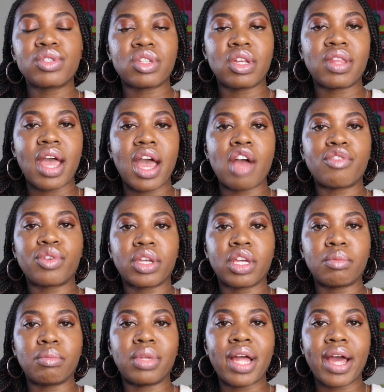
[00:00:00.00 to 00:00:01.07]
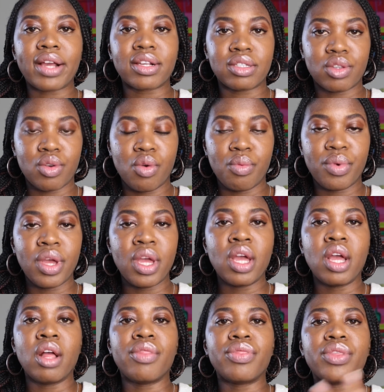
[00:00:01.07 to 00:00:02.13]
to the African Black Soap,
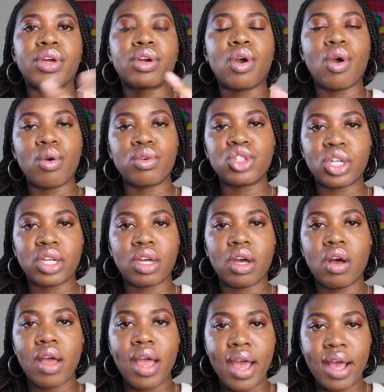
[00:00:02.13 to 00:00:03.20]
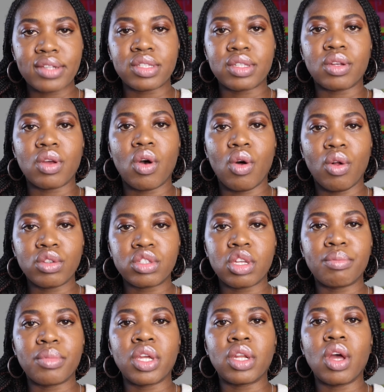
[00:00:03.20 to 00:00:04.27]
the Kojic Acid
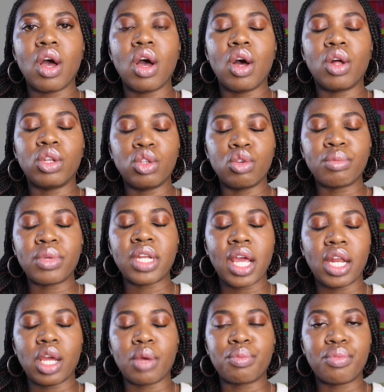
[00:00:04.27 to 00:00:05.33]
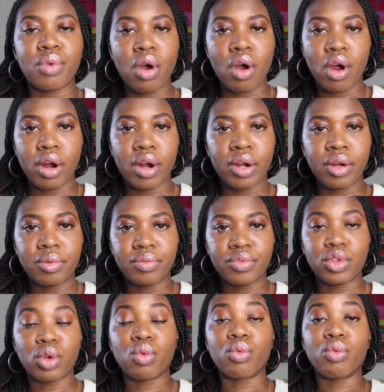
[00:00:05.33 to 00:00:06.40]
Ultimate Illuminating Bar,
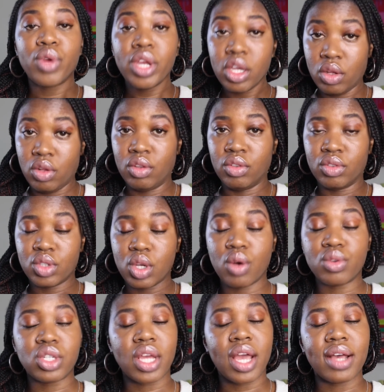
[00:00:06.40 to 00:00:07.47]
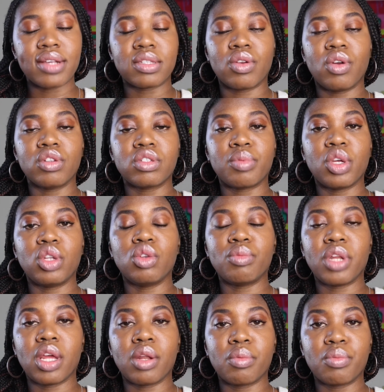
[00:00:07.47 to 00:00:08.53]
the real Kojic Acid Ultimate
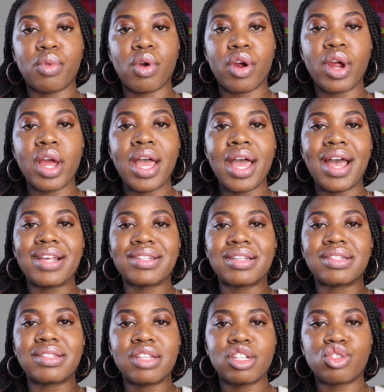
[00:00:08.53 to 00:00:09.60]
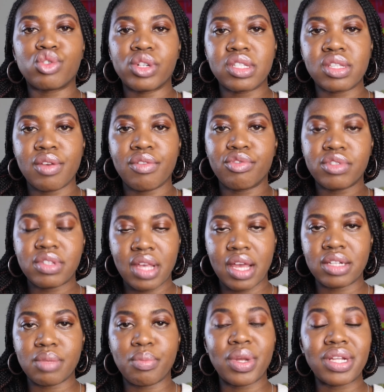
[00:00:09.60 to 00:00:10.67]
Illuminating Bar, has a citrus
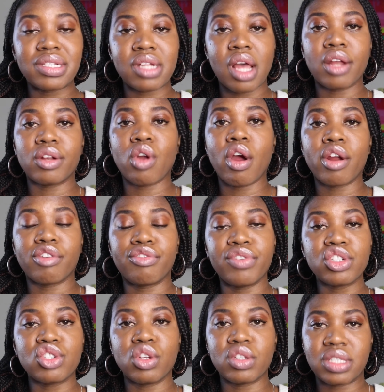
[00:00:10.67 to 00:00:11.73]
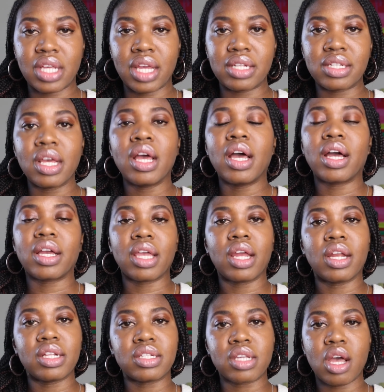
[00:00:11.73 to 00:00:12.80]
scent, but it's not an artificial scent.
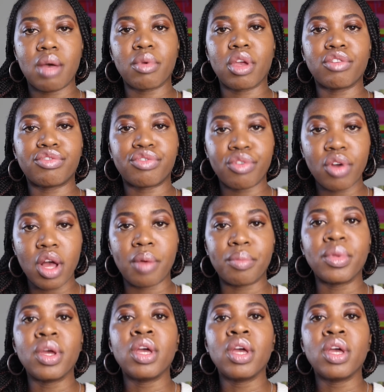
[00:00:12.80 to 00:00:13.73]
Again, it's coming from